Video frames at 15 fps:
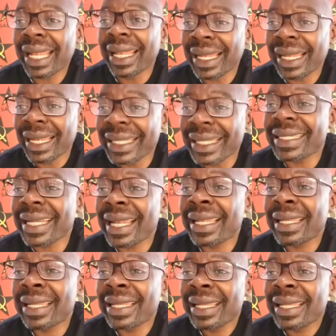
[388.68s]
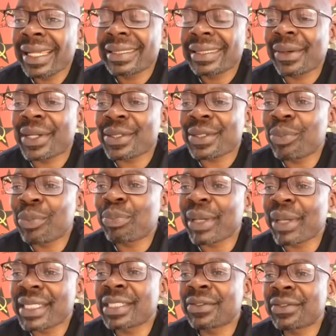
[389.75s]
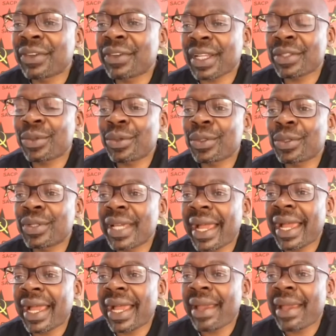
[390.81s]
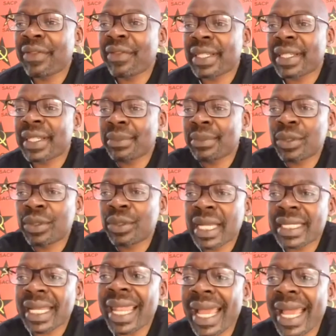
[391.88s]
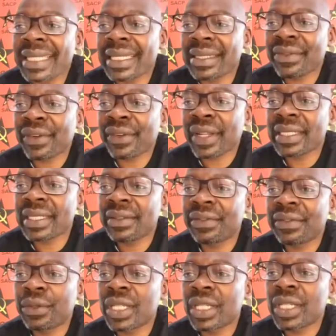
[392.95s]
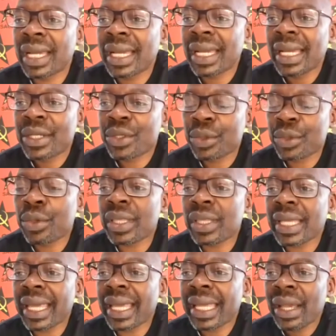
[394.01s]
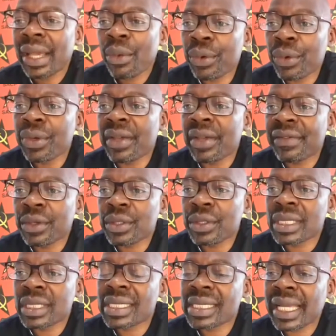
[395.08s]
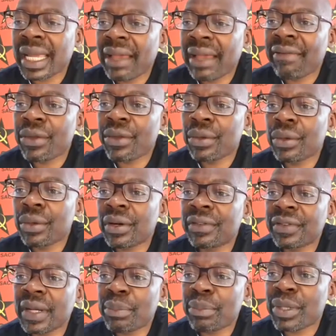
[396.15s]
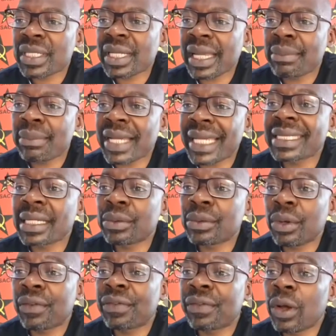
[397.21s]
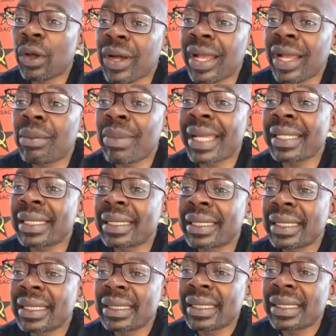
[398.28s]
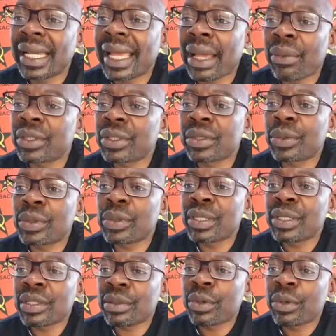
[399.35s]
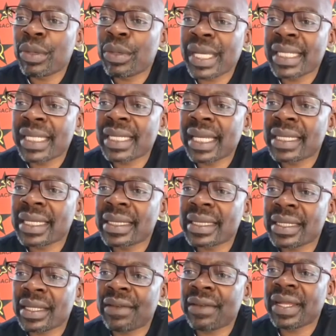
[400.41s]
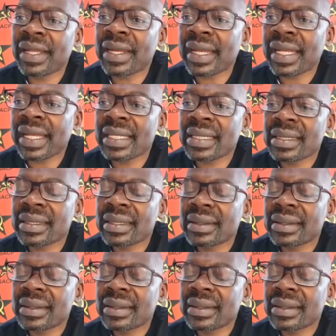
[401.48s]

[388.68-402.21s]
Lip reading: literally, there was no basis for us to go to the IMF except to create a license for us in future to go there. We could have used this avenue of prescribed assets of local money, which will be denominated in South African rands.